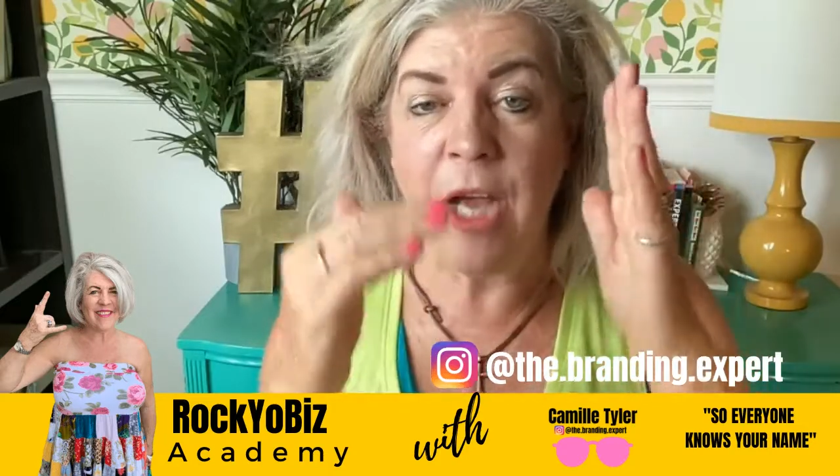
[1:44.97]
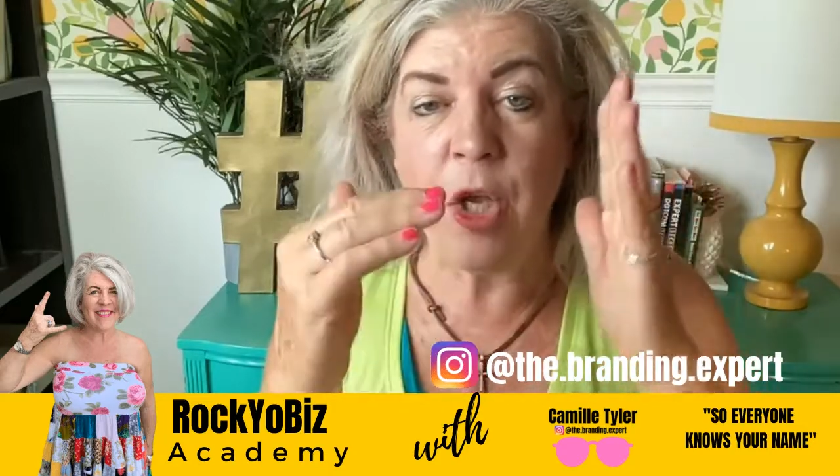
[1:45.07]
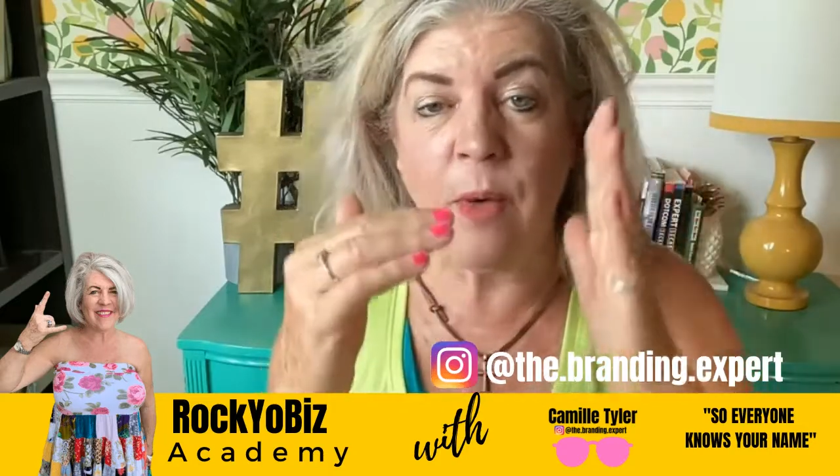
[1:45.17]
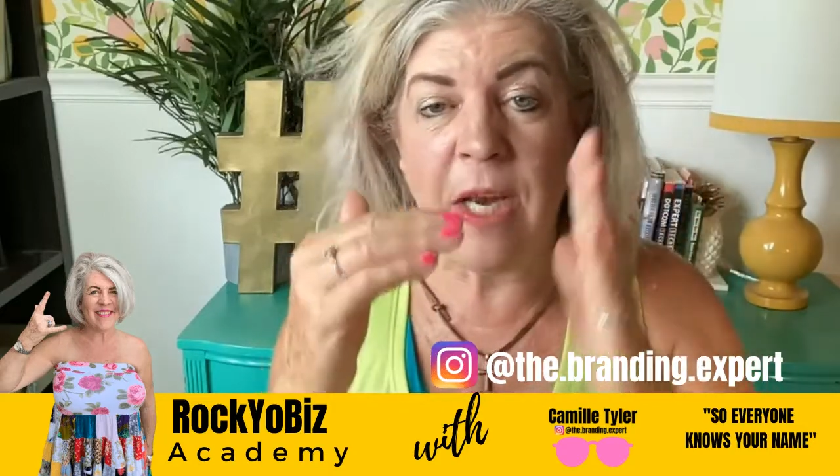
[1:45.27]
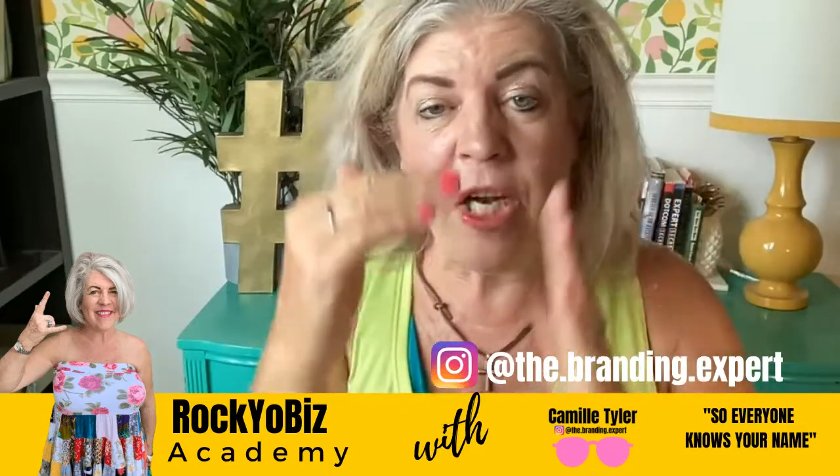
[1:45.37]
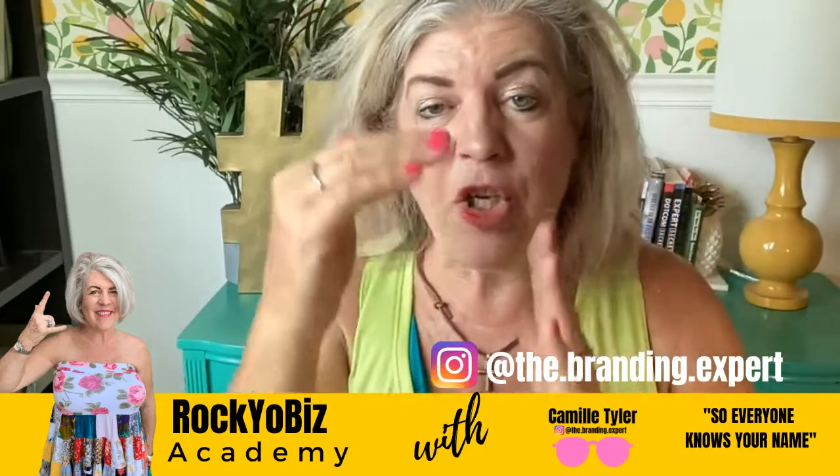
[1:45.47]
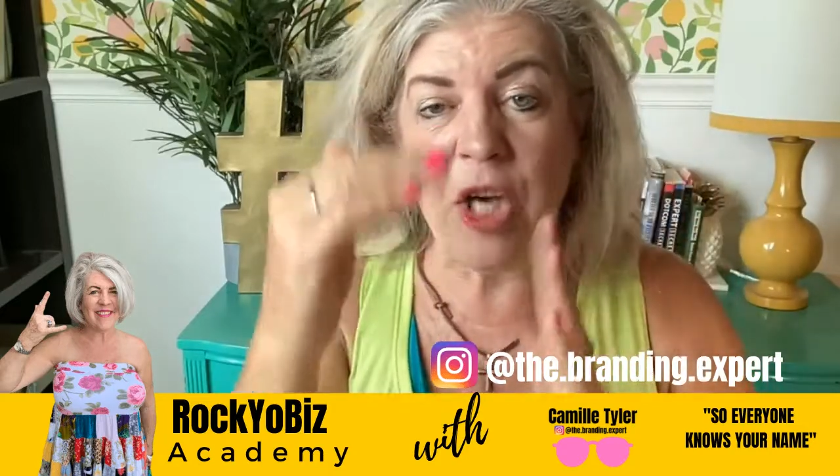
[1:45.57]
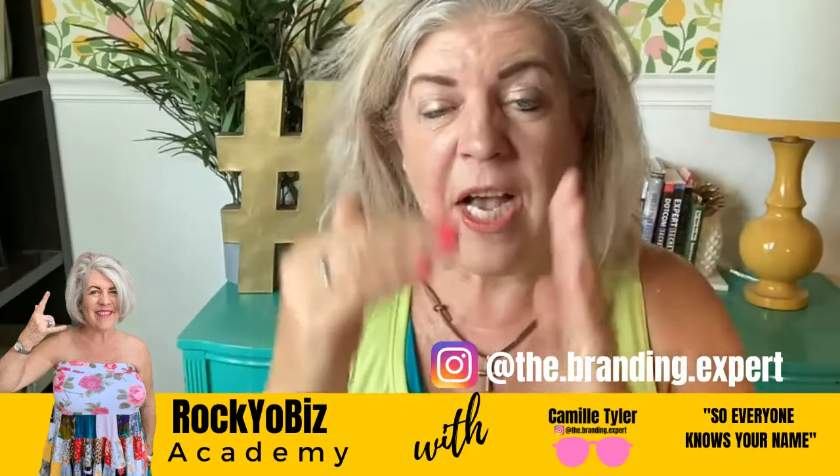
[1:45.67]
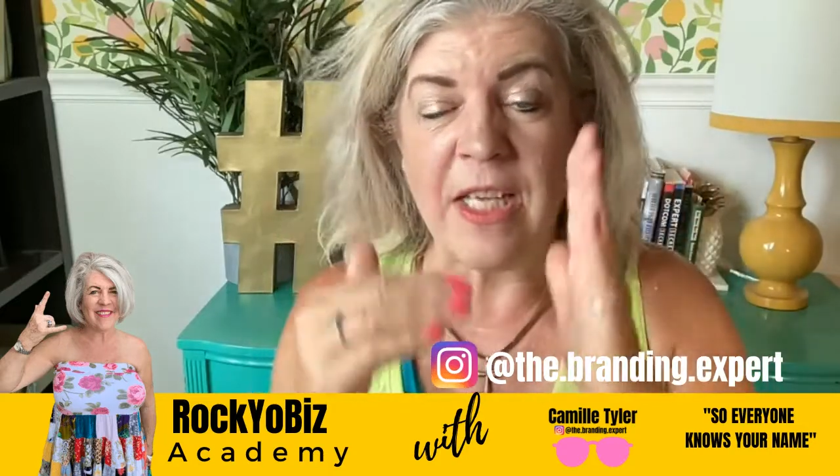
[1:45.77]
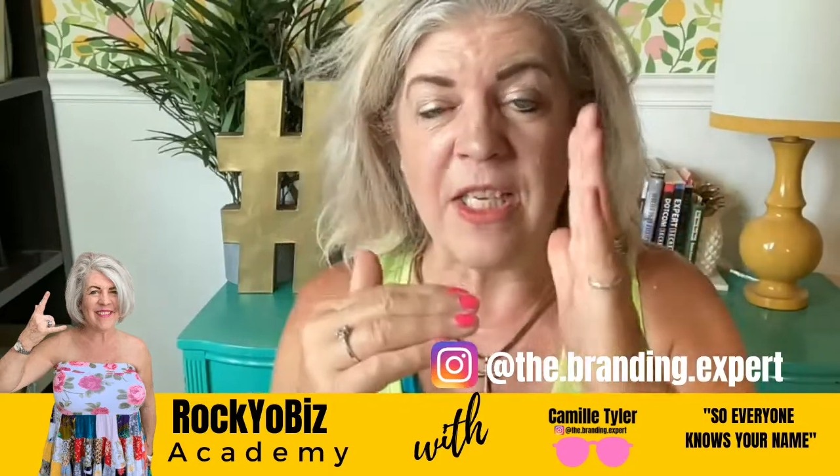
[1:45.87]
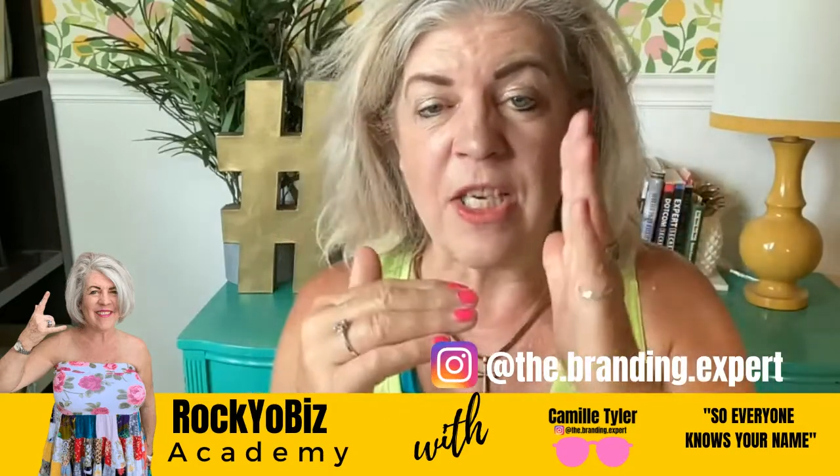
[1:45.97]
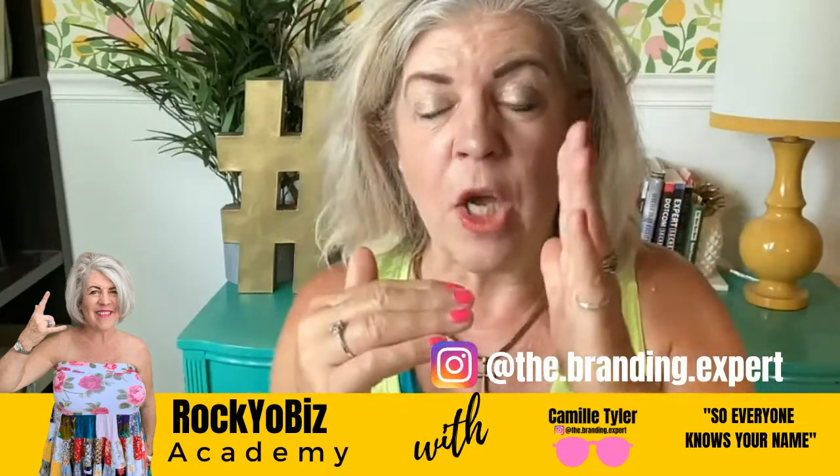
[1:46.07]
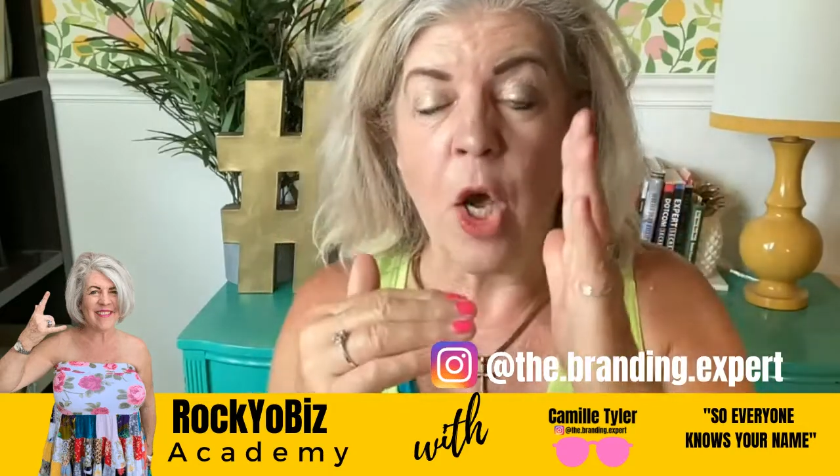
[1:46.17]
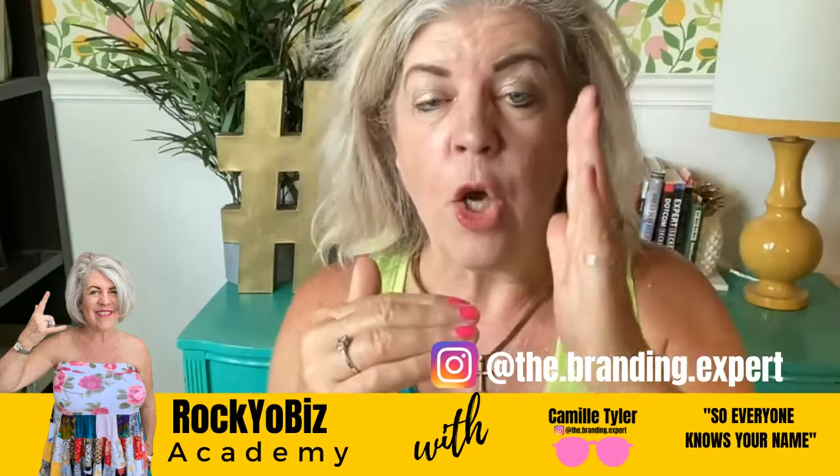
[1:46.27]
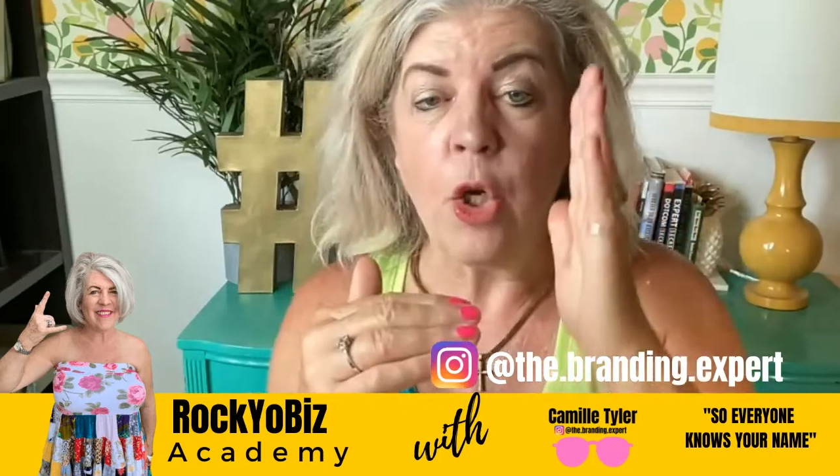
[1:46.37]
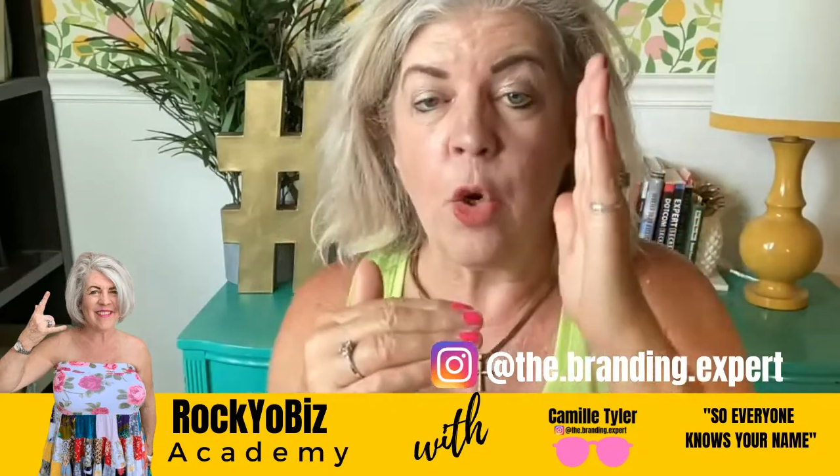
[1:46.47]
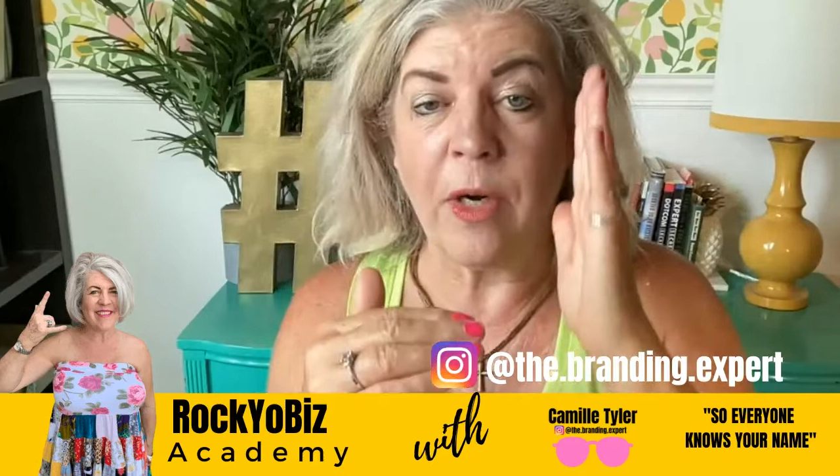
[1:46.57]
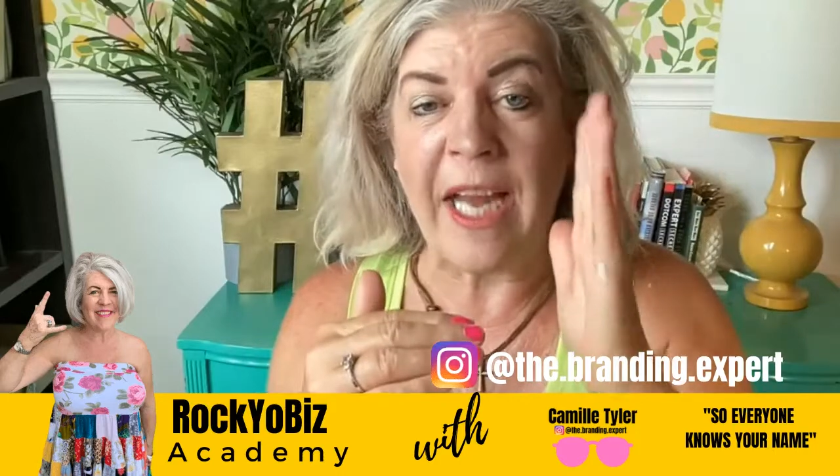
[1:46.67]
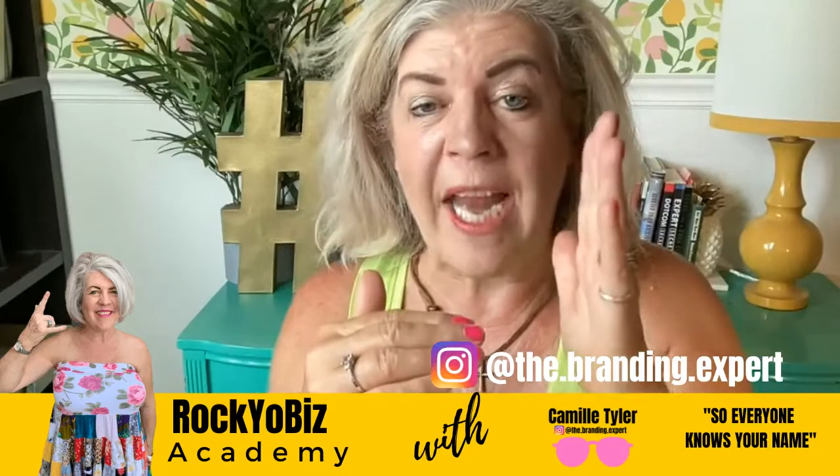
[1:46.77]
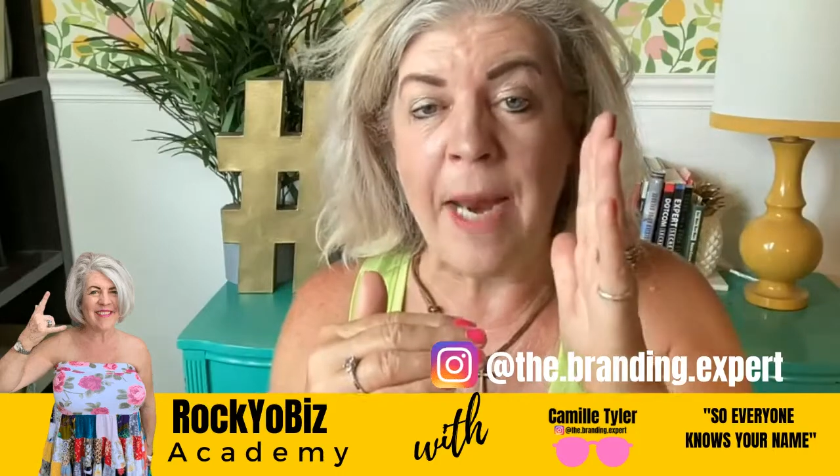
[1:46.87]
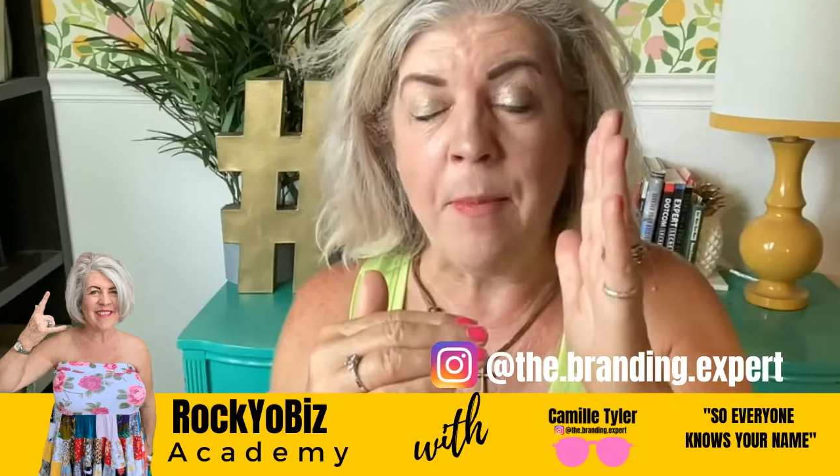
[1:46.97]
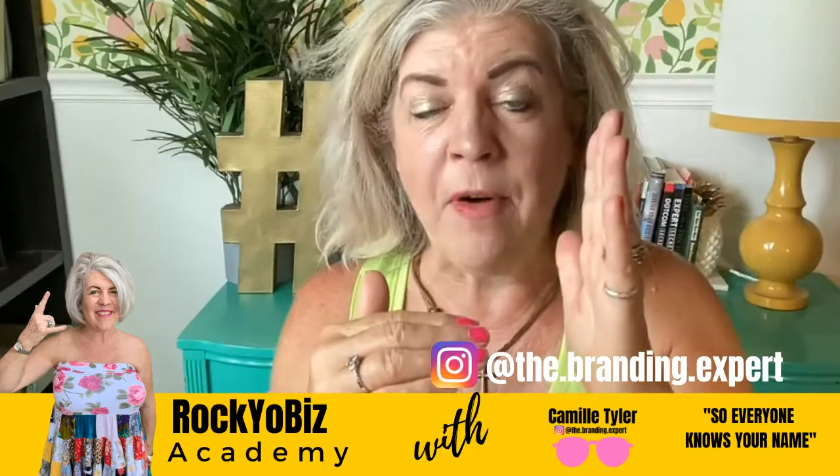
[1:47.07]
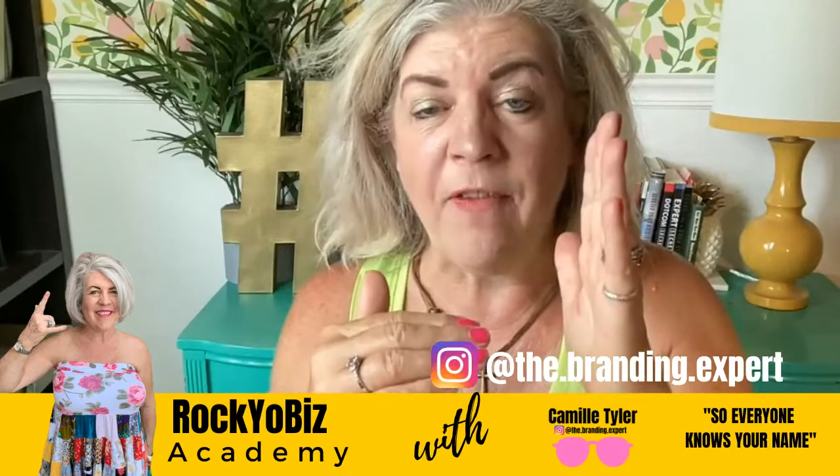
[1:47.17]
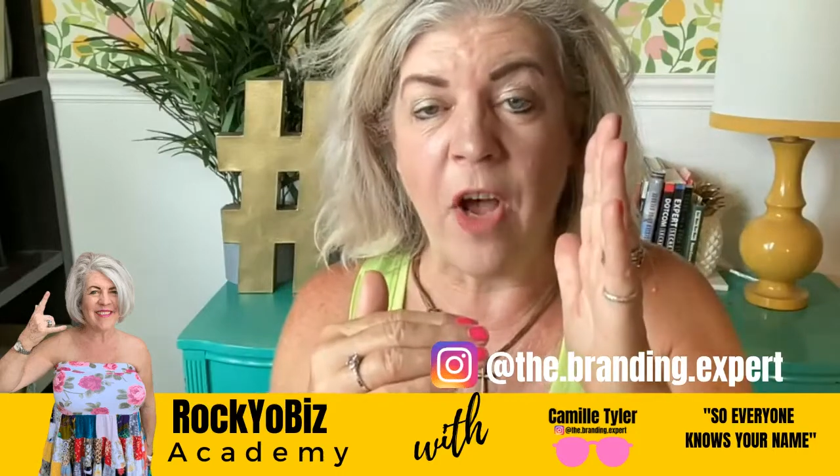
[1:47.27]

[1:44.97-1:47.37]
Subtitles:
you can adjust your camera